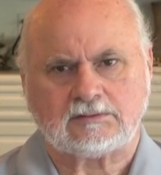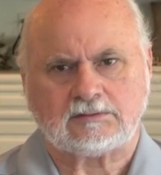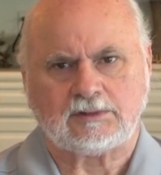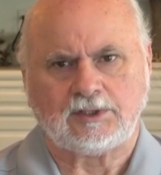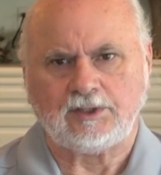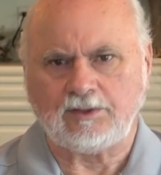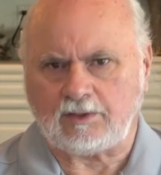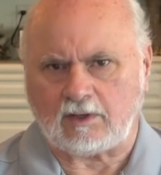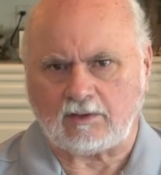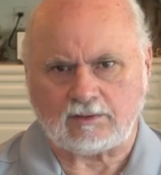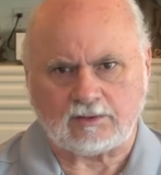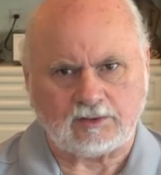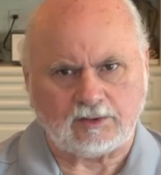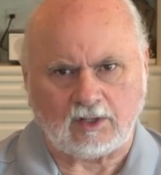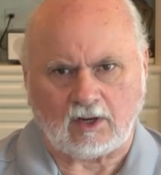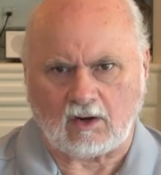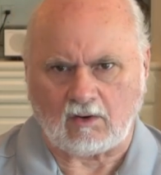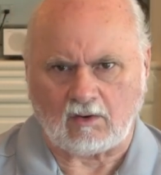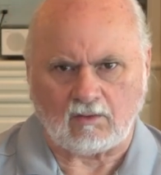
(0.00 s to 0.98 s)
You don't
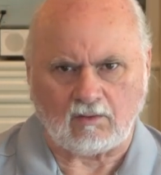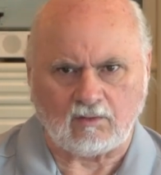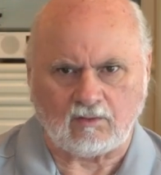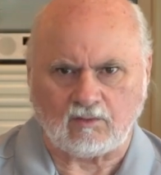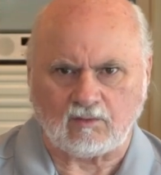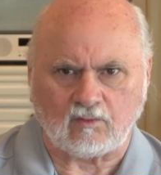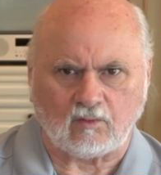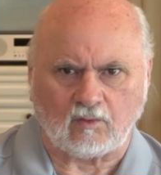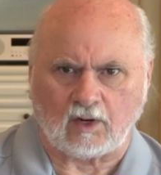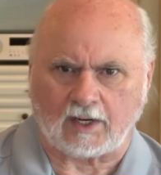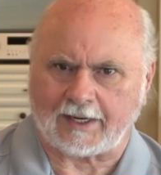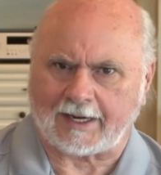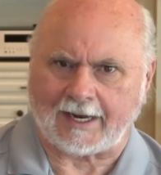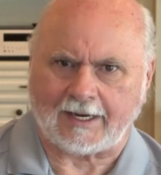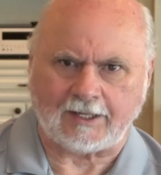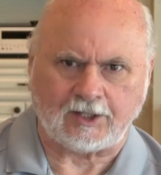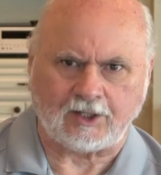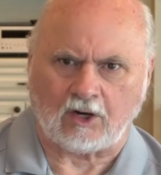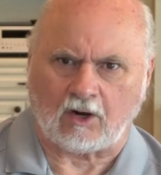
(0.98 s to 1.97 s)
know what
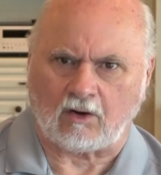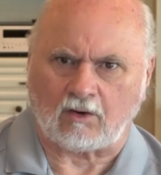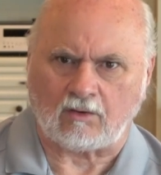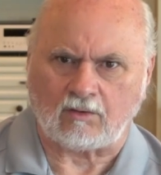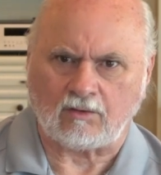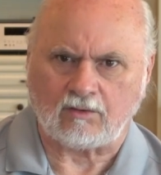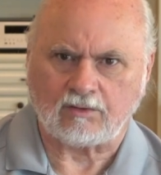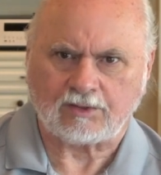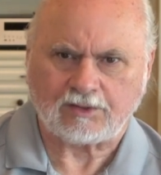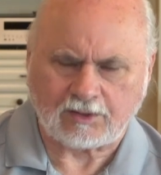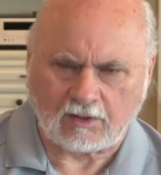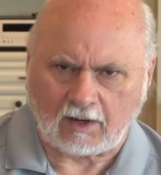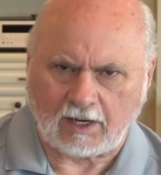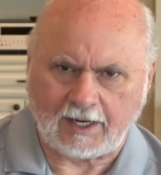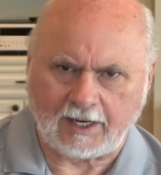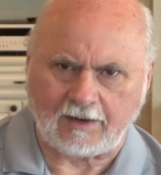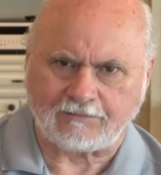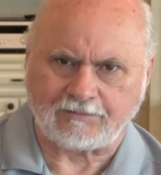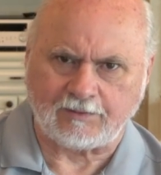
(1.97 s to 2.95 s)
I know, so I
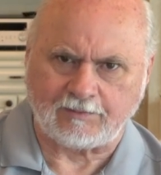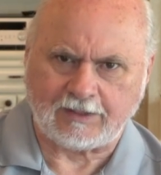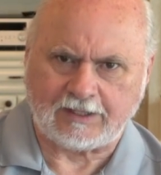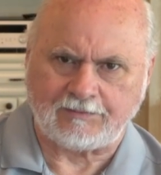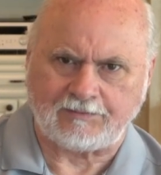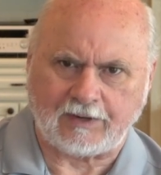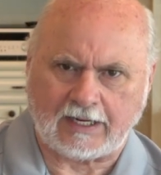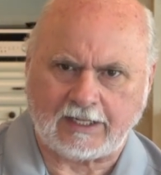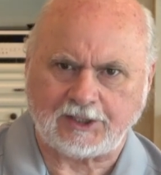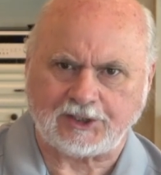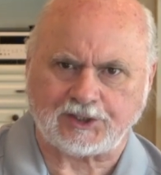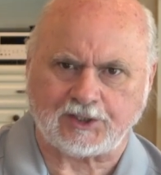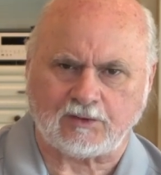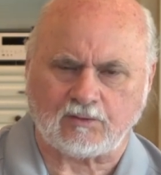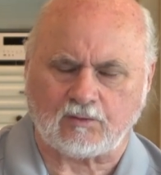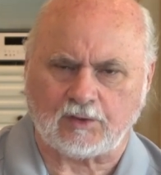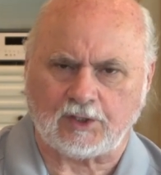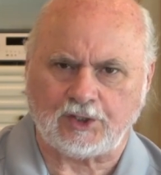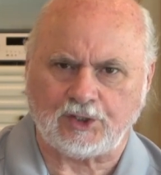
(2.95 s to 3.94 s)
have to be
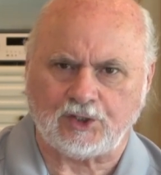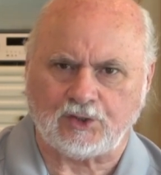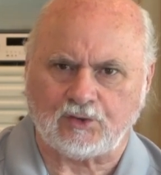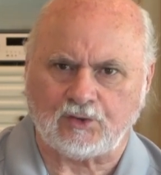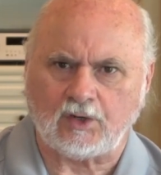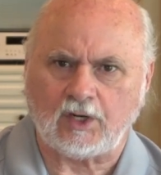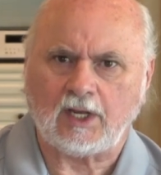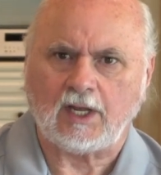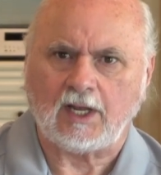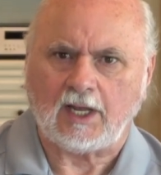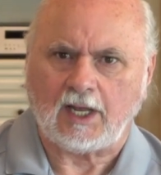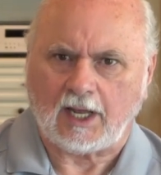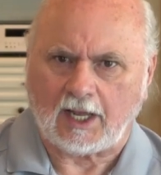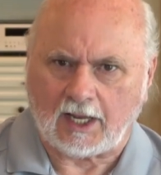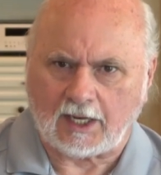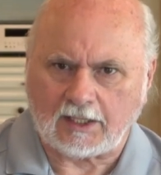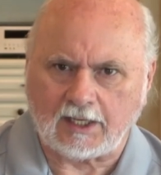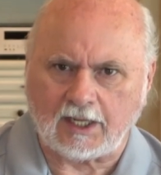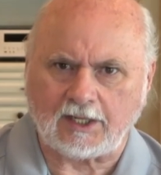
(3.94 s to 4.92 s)
patient with you
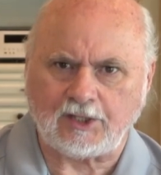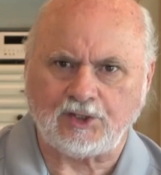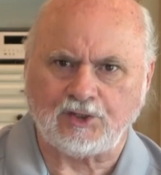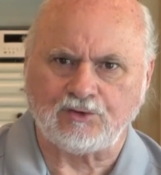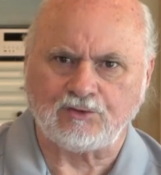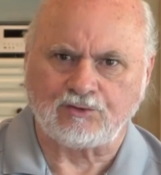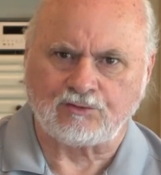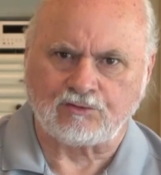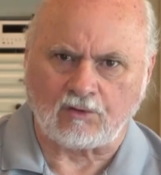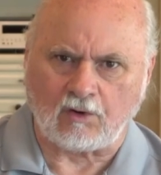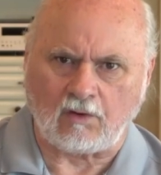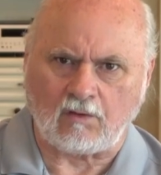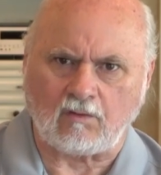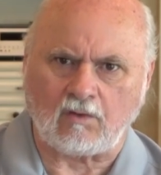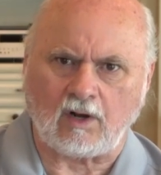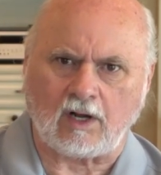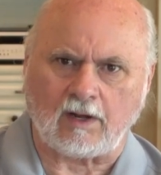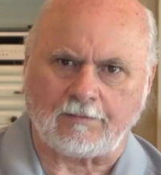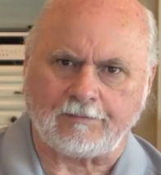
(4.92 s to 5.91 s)
and let you
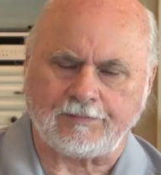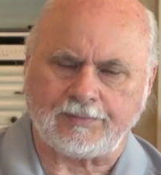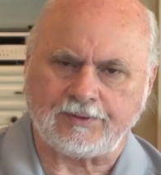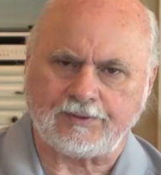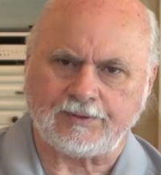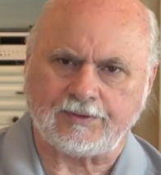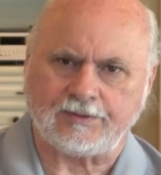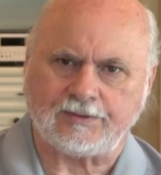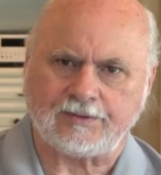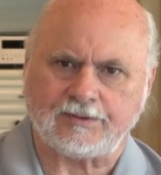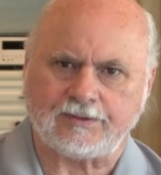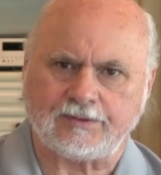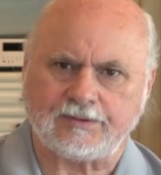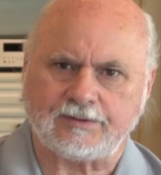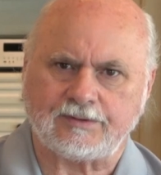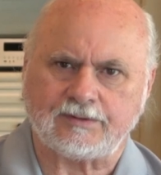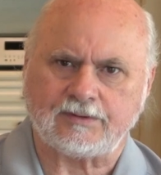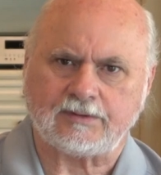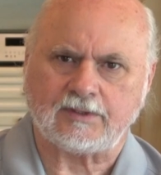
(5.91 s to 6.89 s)
grow up.
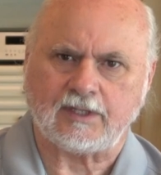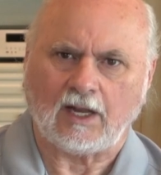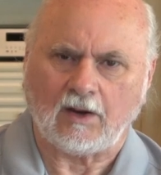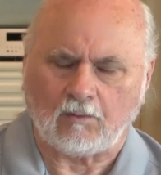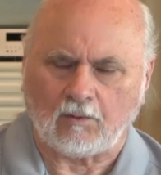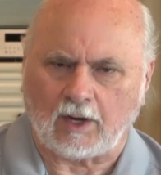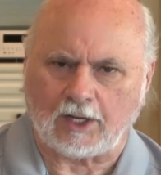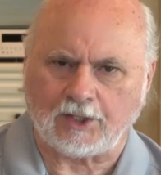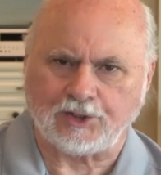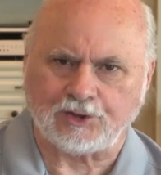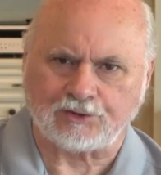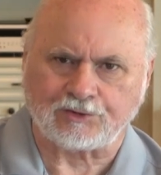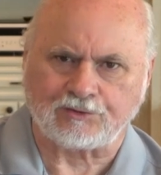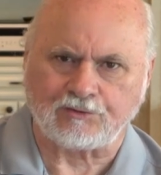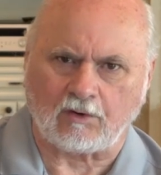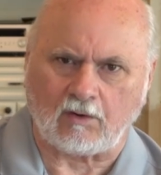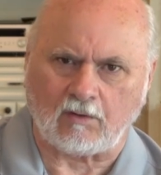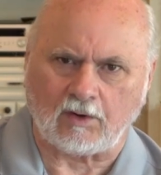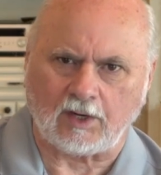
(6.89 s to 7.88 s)
And while you're
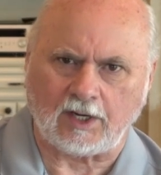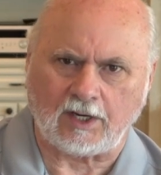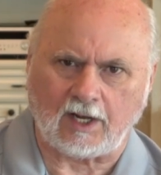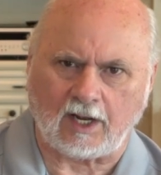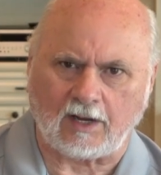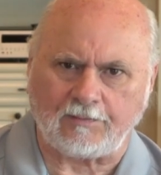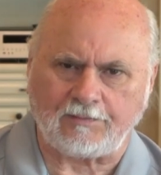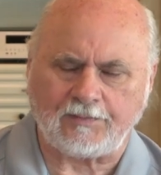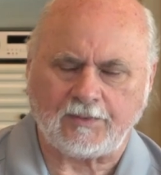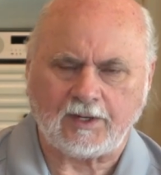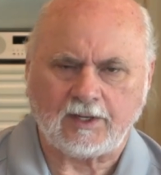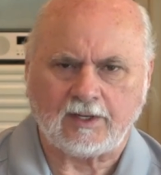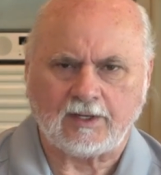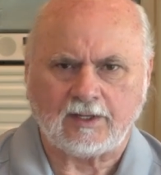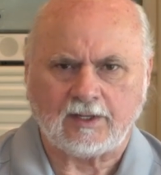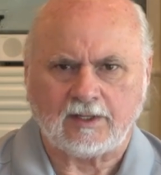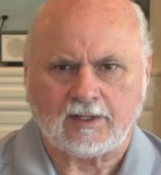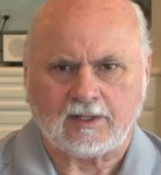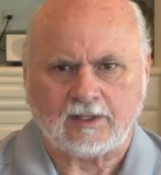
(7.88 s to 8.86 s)
growing up,
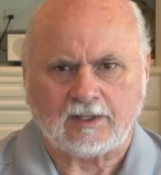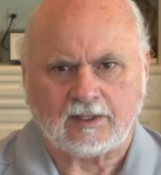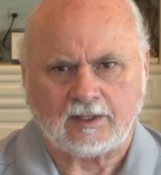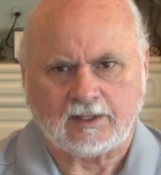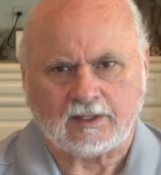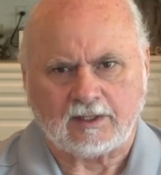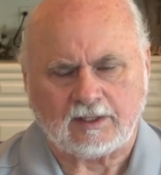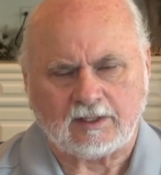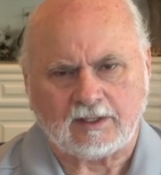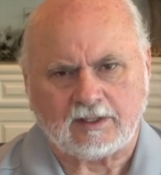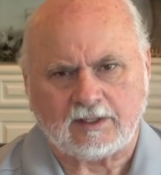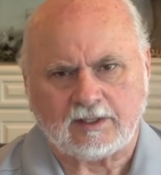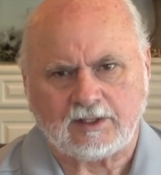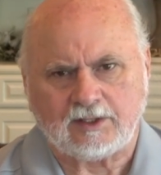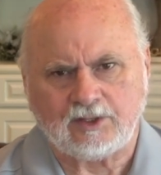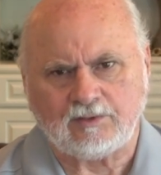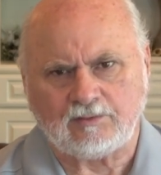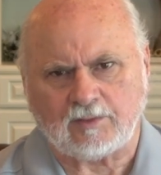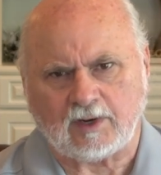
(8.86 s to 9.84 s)

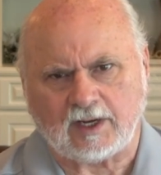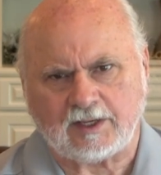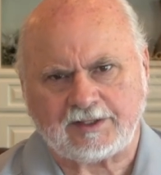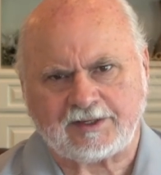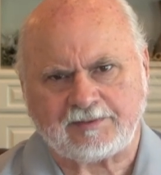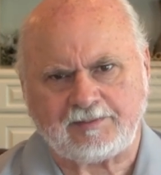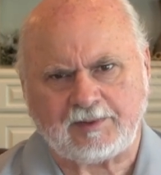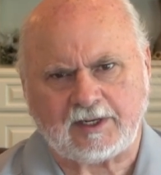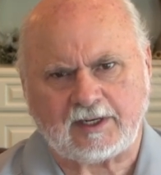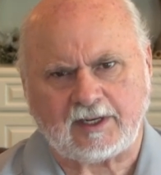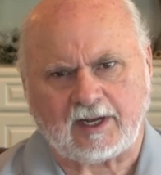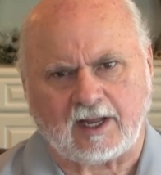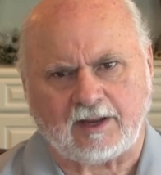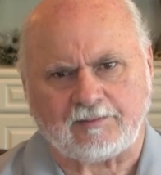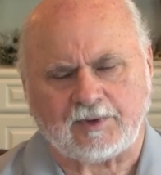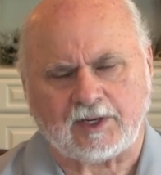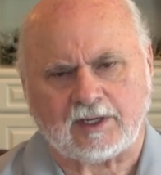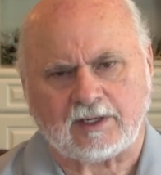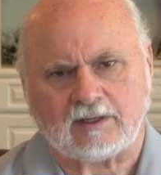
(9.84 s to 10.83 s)
you might spit
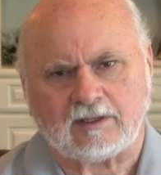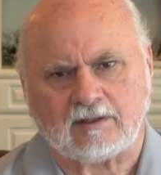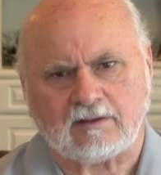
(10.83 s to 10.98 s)
on me.